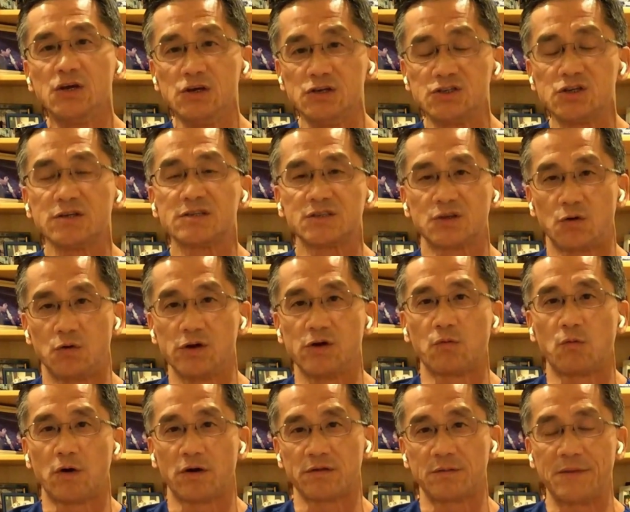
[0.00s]
you should still
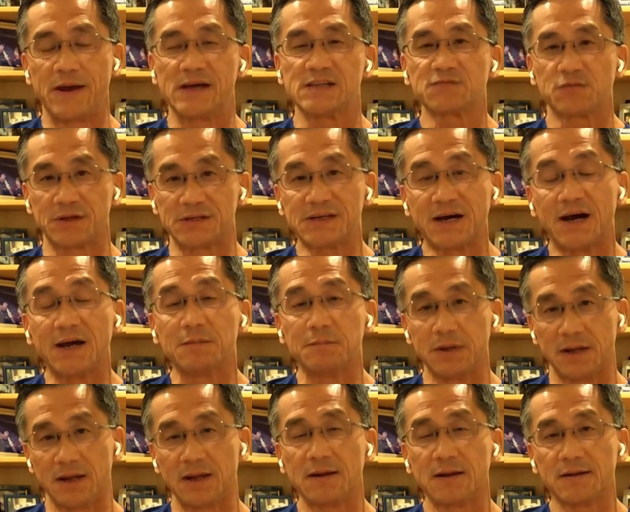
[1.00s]
wear the mask for the
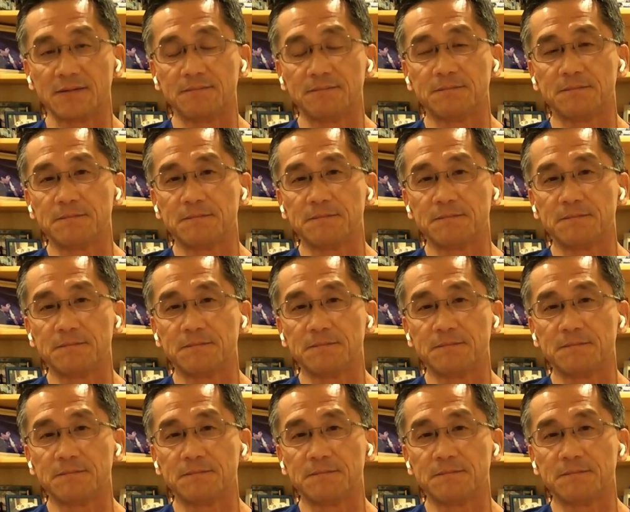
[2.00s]
time being.